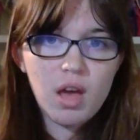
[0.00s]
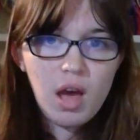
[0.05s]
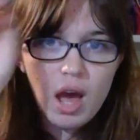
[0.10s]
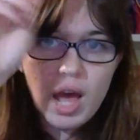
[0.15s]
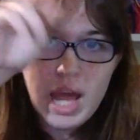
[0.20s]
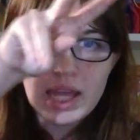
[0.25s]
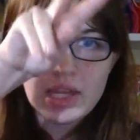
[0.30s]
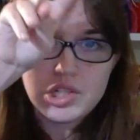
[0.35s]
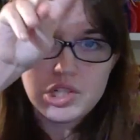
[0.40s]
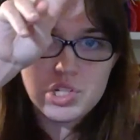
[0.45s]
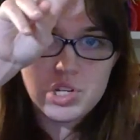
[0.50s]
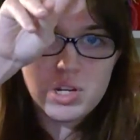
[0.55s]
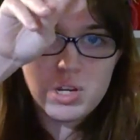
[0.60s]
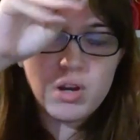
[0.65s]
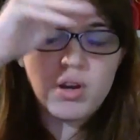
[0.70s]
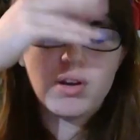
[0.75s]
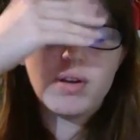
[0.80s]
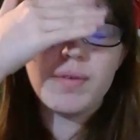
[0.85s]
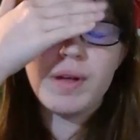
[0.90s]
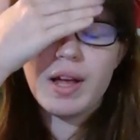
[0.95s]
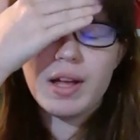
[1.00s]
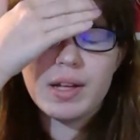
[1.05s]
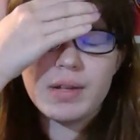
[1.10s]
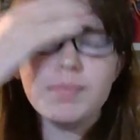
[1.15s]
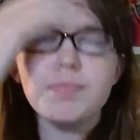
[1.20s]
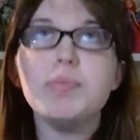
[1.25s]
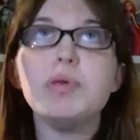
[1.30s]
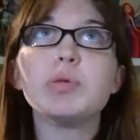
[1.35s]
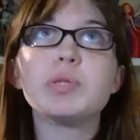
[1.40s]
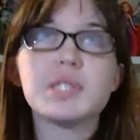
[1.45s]
Aisha or uh,
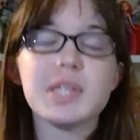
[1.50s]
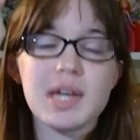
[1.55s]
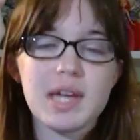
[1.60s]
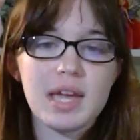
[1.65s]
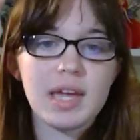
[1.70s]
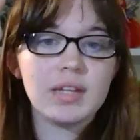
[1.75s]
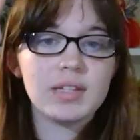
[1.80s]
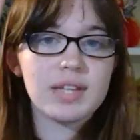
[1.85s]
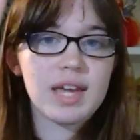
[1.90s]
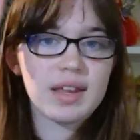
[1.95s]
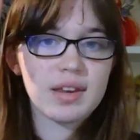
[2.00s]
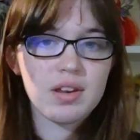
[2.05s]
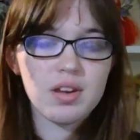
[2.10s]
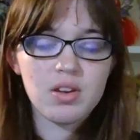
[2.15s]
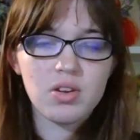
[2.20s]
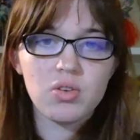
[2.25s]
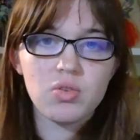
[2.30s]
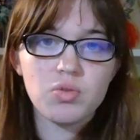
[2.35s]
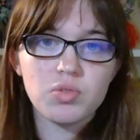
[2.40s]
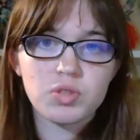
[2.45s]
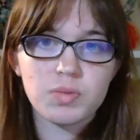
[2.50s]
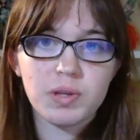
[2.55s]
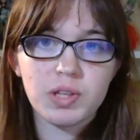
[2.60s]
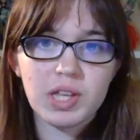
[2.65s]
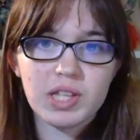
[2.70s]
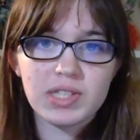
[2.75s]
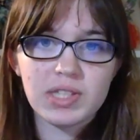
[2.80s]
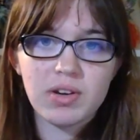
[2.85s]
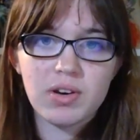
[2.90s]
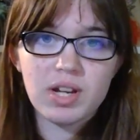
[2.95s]
Musa and Tecna, who smelled
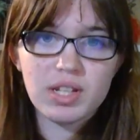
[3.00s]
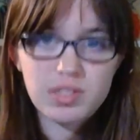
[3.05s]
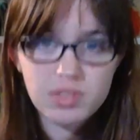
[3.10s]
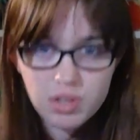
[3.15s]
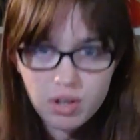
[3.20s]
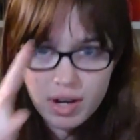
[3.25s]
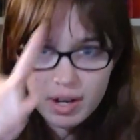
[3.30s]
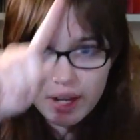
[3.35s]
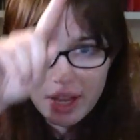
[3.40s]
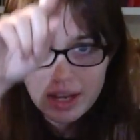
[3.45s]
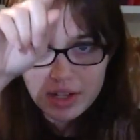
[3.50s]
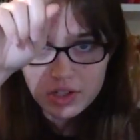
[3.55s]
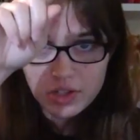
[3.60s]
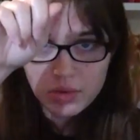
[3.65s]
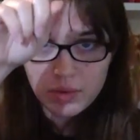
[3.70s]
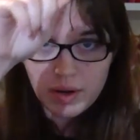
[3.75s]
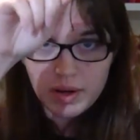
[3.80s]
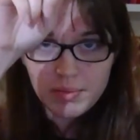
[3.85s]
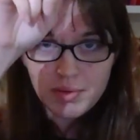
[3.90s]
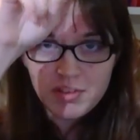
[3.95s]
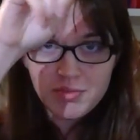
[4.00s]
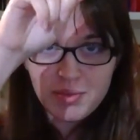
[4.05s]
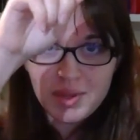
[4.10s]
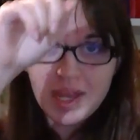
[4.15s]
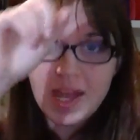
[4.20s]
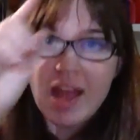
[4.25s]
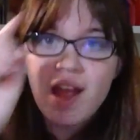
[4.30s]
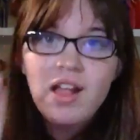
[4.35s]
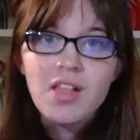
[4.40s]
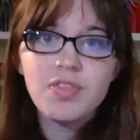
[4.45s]
like cigarettes, they're actually right above
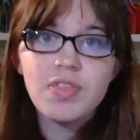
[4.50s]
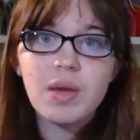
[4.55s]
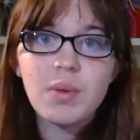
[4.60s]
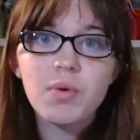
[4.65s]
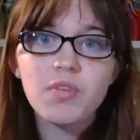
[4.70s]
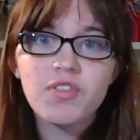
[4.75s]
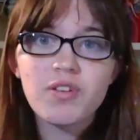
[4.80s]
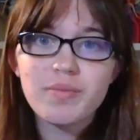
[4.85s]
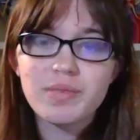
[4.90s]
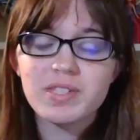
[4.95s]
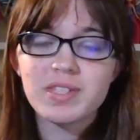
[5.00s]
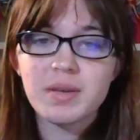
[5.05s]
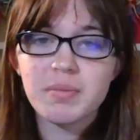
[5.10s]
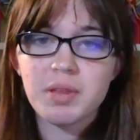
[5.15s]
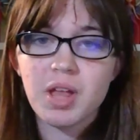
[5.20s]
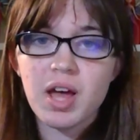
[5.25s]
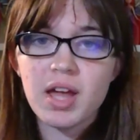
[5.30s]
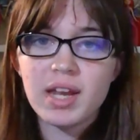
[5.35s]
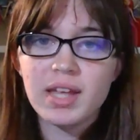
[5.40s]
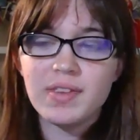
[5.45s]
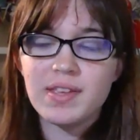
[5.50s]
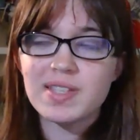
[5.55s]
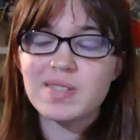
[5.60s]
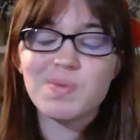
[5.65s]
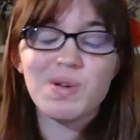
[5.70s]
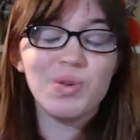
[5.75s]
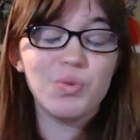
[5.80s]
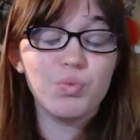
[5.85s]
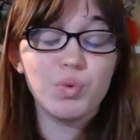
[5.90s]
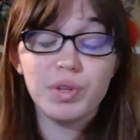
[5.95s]
me. They were from the same lot and they
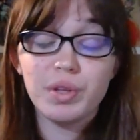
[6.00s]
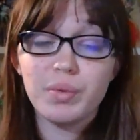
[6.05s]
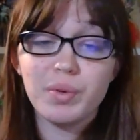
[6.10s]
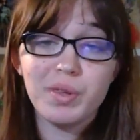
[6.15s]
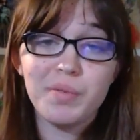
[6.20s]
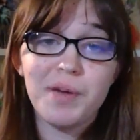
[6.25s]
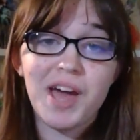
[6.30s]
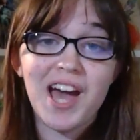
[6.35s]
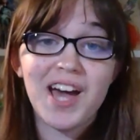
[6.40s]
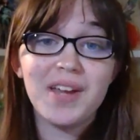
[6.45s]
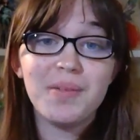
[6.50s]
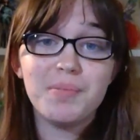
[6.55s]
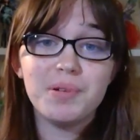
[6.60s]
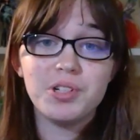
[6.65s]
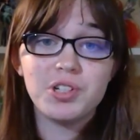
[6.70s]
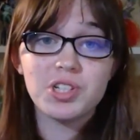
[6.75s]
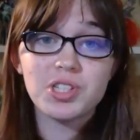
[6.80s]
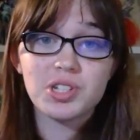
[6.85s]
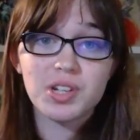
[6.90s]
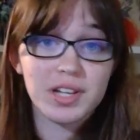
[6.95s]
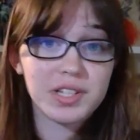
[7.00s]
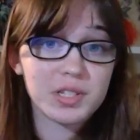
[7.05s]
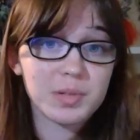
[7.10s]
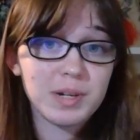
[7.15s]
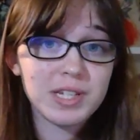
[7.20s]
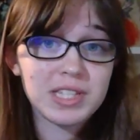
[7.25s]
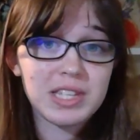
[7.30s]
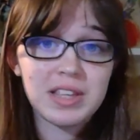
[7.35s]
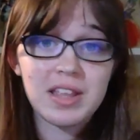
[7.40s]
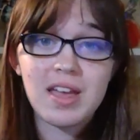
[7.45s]
smelled really, really bad, but just
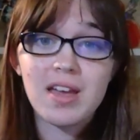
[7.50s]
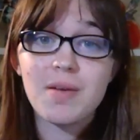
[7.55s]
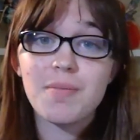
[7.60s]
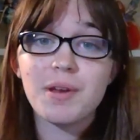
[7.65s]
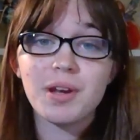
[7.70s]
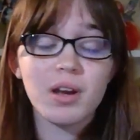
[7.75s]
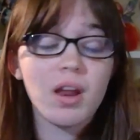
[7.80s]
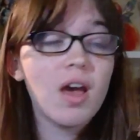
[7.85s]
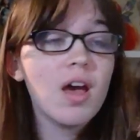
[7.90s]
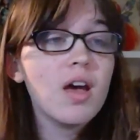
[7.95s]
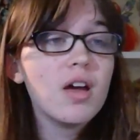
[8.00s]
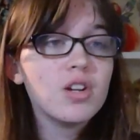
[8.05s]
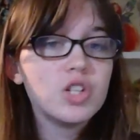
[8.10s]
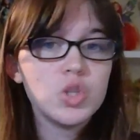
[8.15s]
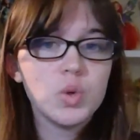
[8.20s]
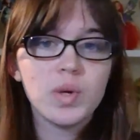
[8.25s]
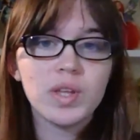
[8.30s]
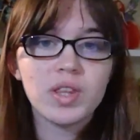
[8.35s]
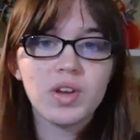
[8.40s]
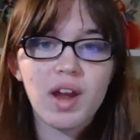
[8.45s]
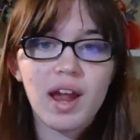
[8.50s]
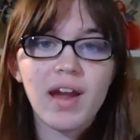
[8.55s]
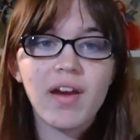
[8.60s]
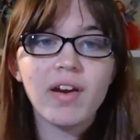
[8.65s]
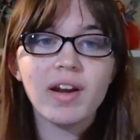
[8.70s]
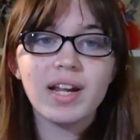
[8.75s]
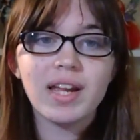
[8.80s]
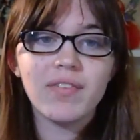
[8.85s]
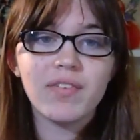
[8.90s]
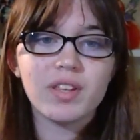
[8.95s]
customizing them and doing their hair
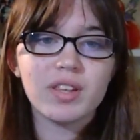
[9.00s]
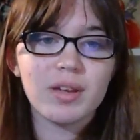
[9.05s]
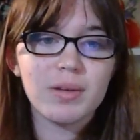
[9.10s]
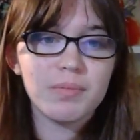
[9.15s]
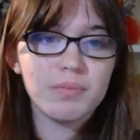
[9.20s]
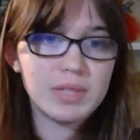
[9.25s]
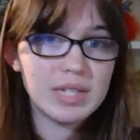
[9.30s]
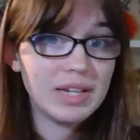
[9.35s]
and giving them